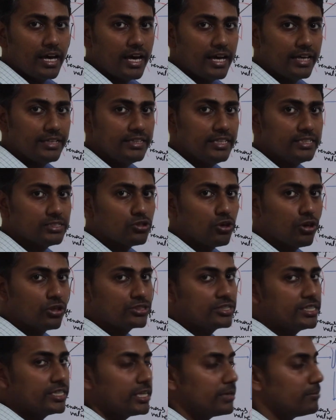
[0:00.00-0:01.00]
and this
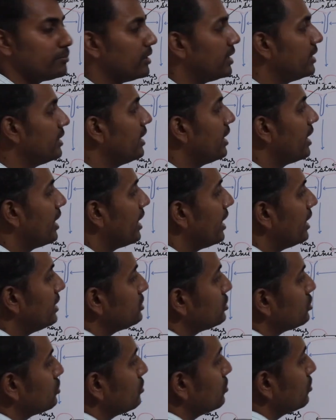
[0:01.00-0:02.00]
oxygenated blood
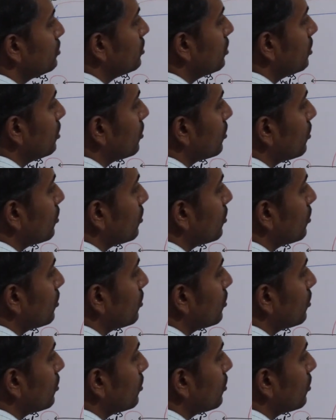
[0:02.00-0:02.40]
has to